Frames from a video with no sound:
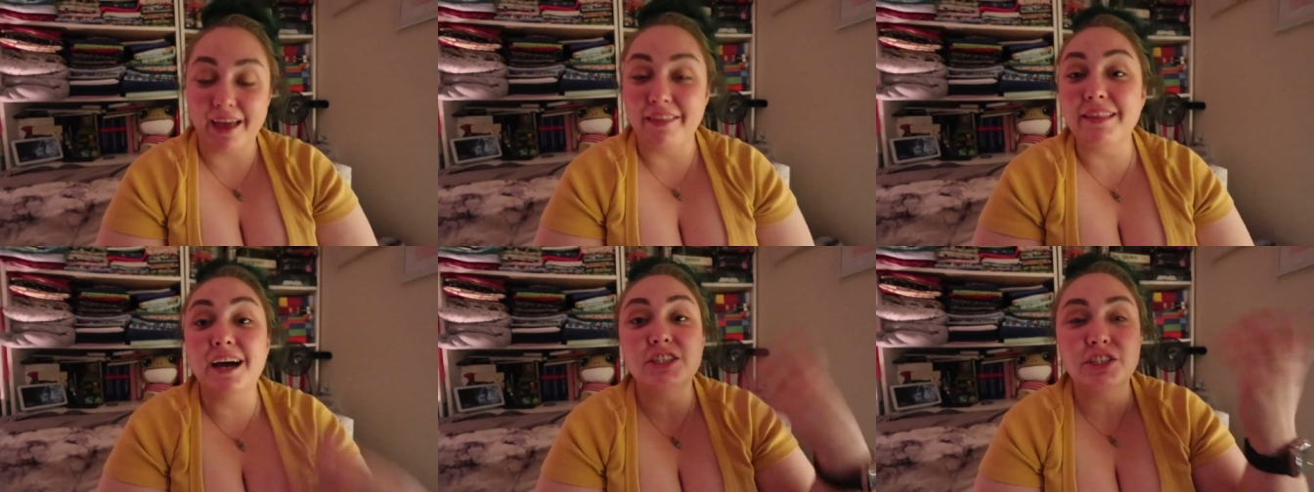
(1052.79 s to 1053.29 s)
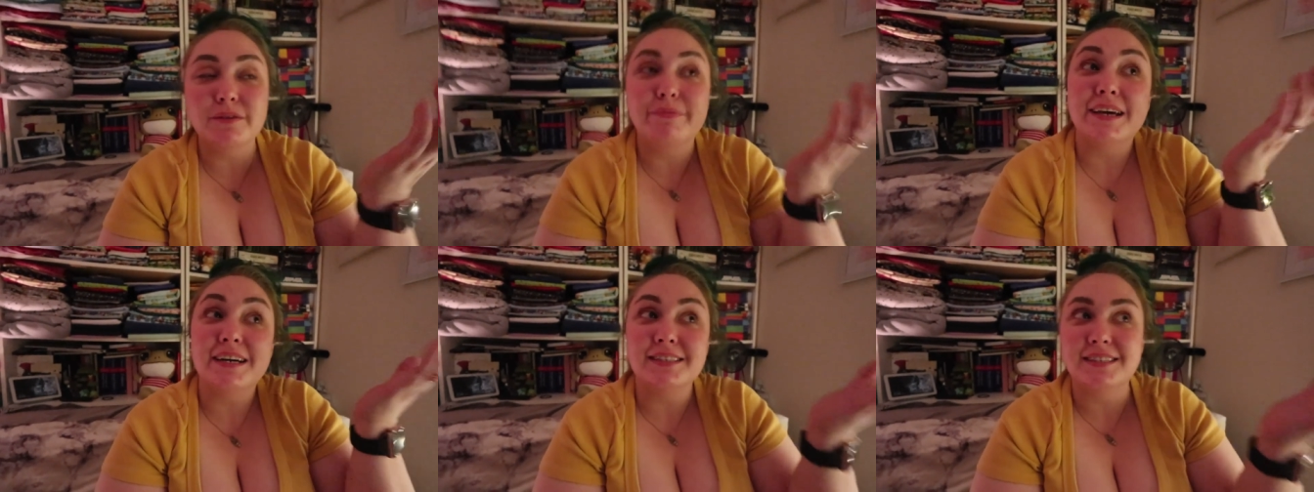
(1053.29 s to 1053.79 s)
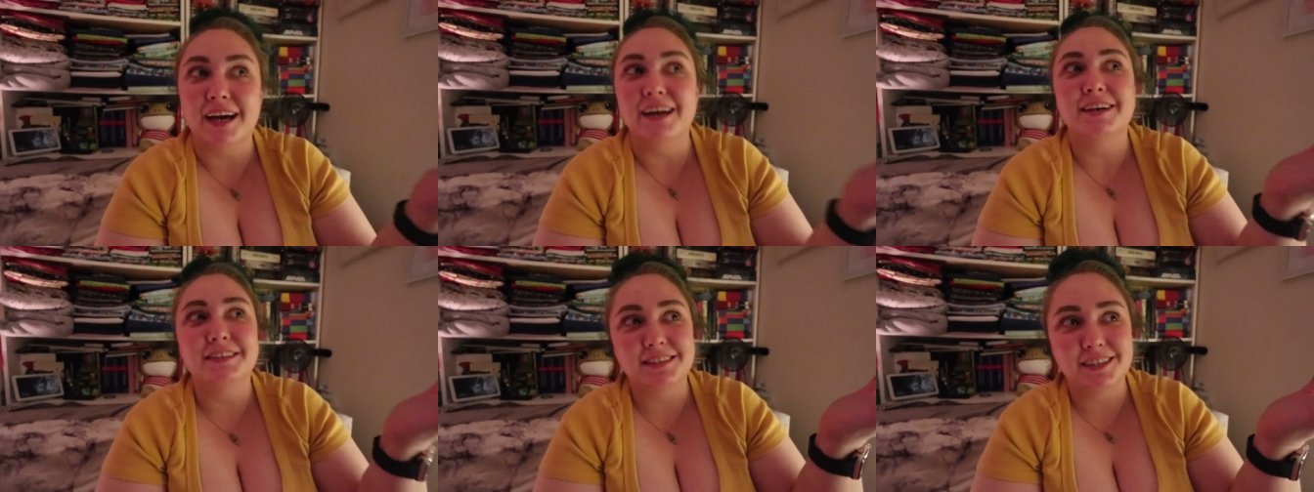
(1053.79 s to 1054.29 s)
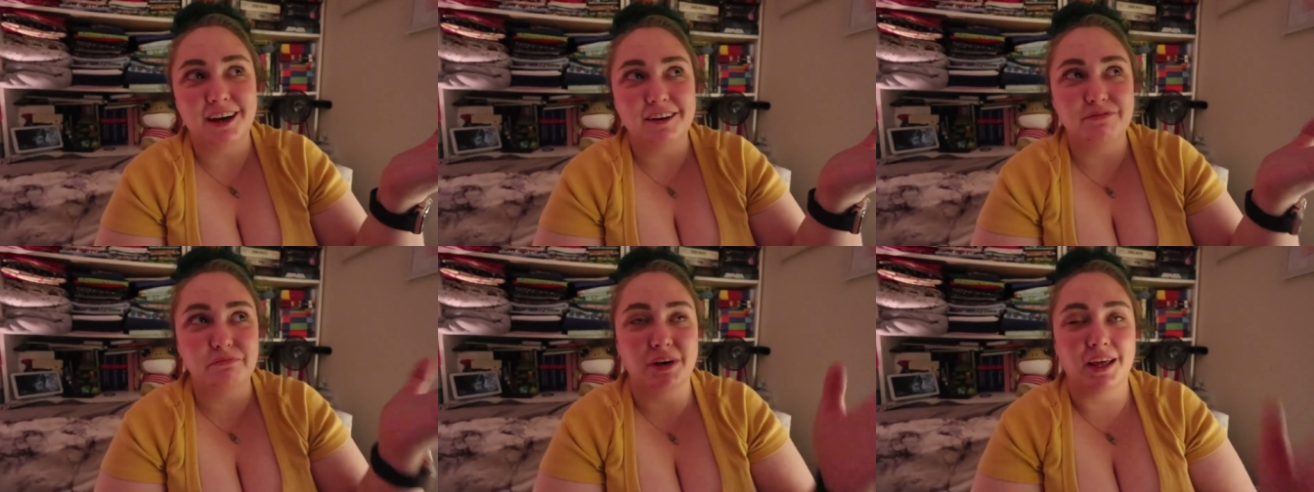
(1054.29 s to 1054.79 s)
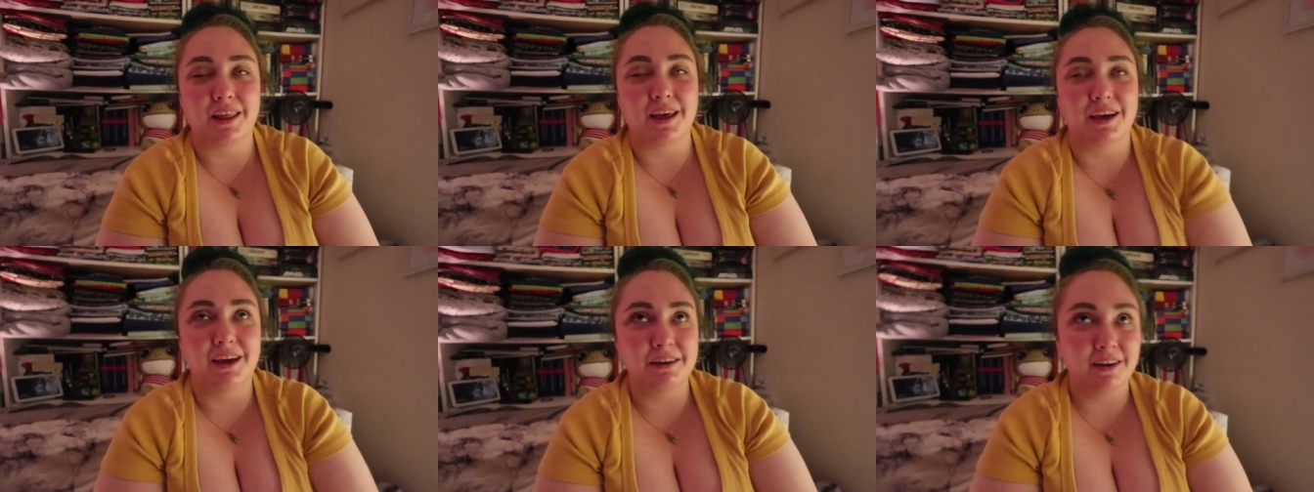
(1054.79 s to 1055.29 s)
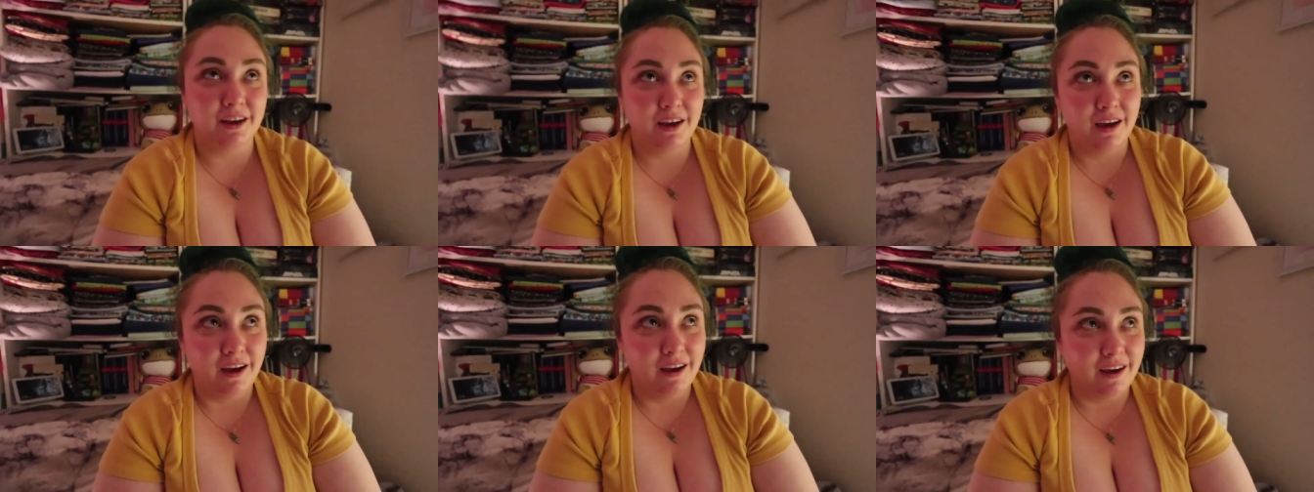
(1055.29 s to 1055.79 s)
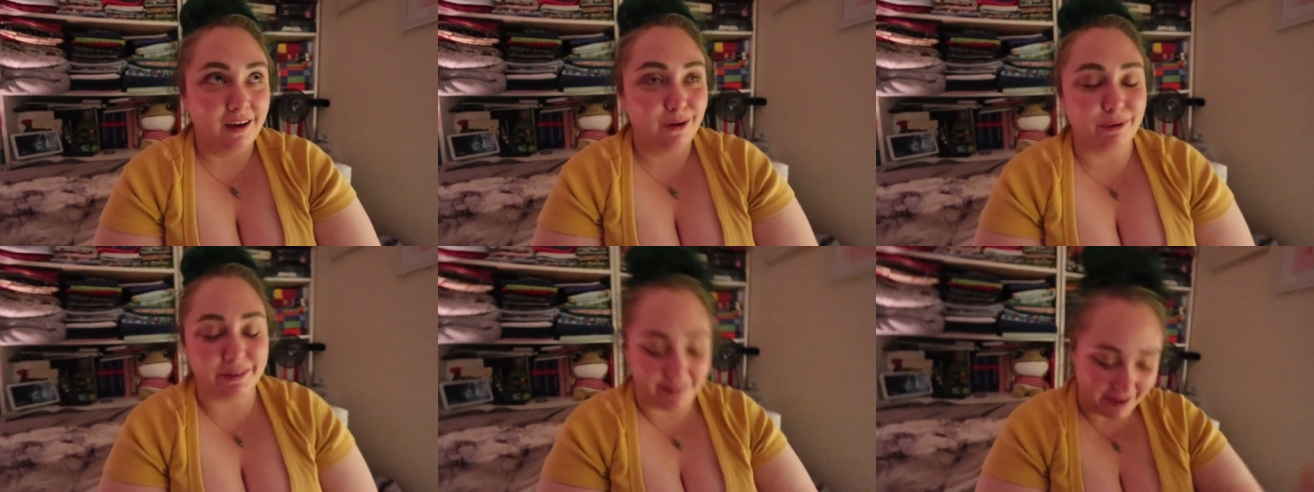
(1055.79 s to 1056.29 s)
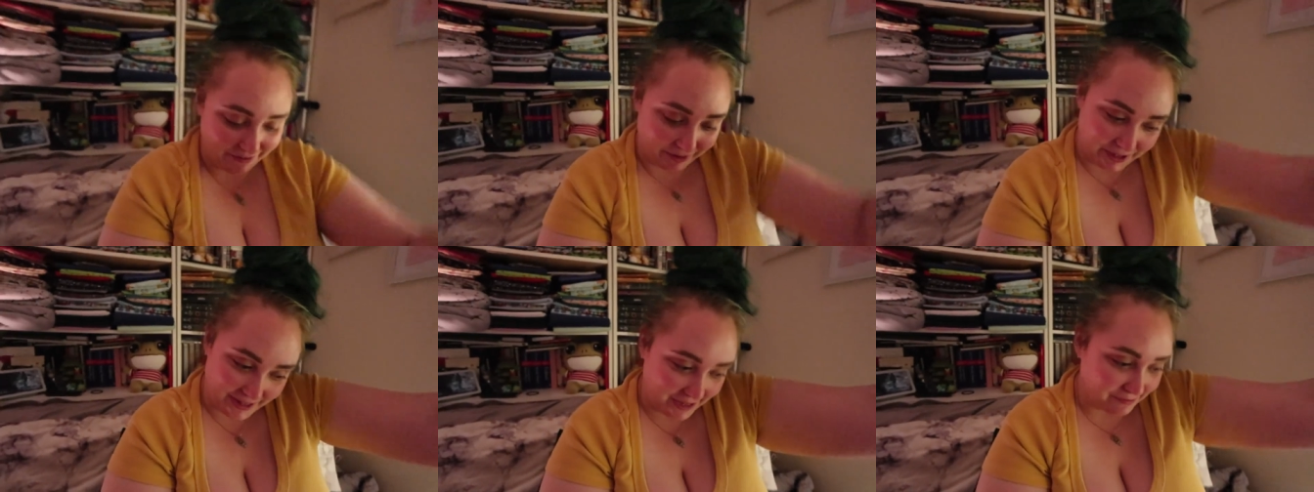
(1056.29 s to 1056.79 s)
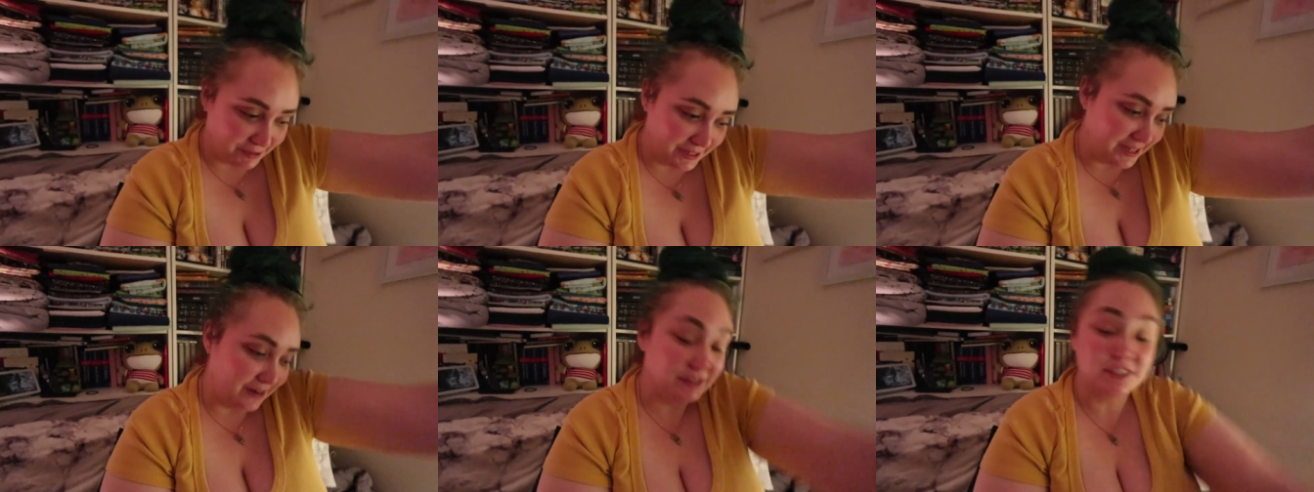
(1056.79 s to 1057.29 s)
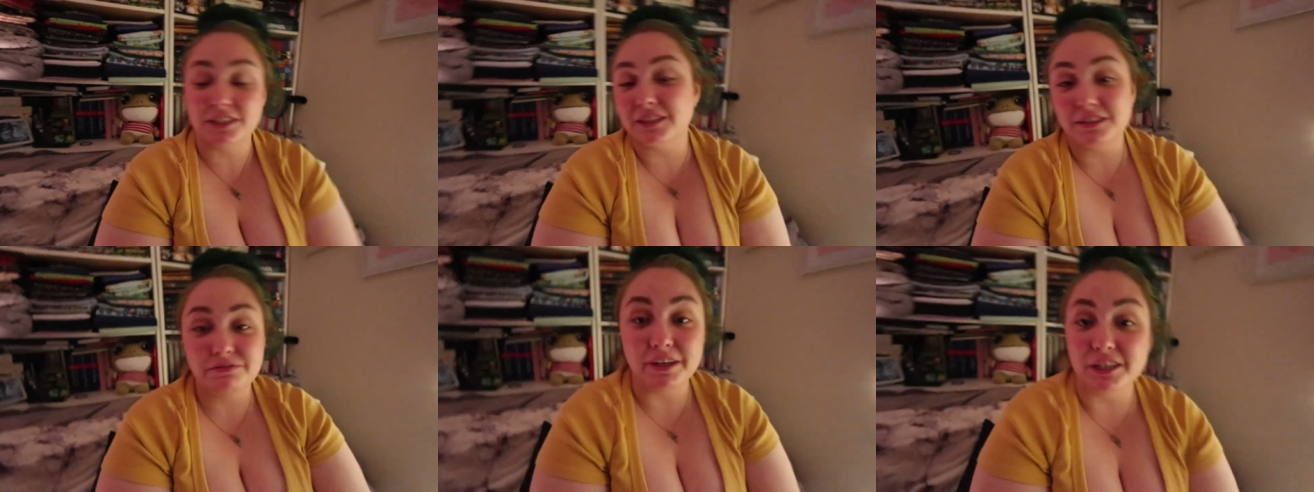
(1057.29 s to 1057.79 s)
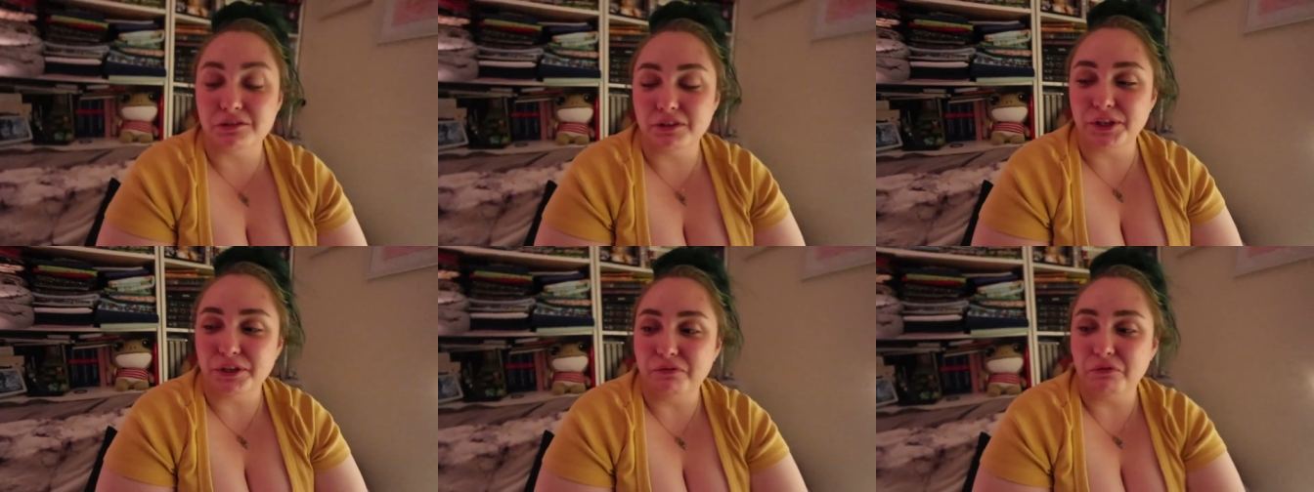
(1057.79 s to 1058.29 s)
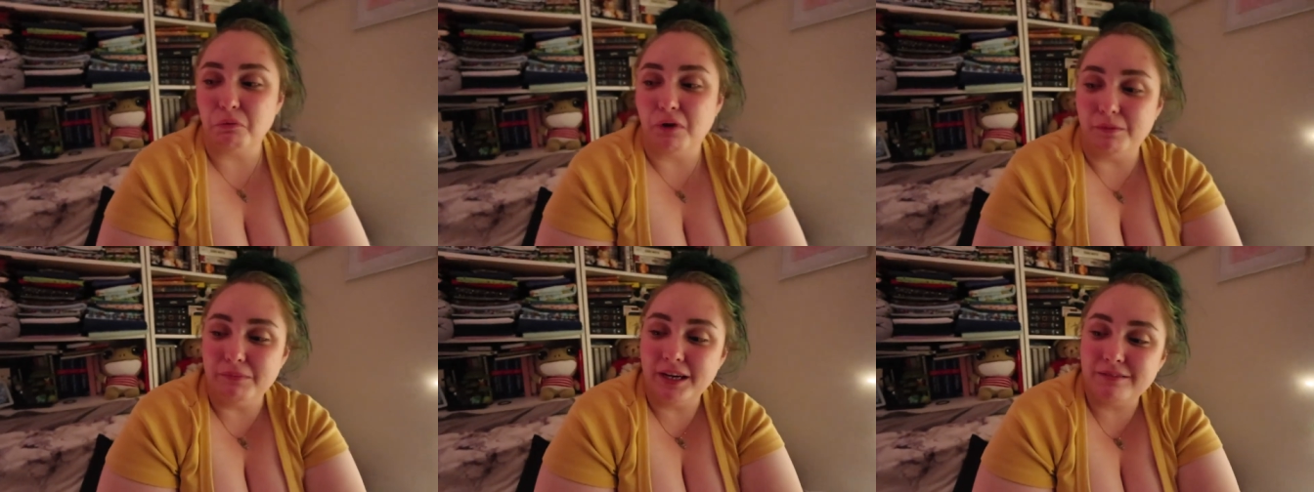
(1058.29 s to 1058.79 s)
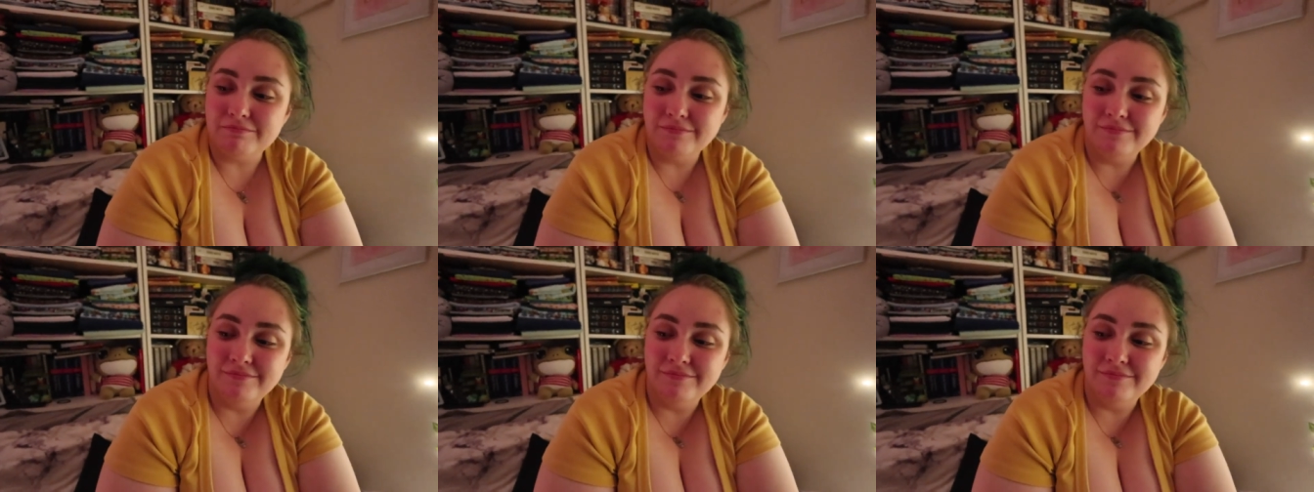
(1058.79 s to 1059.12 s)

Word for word: And that should be exciting stuff, but like, with everything right now, it just feels really overwhelming.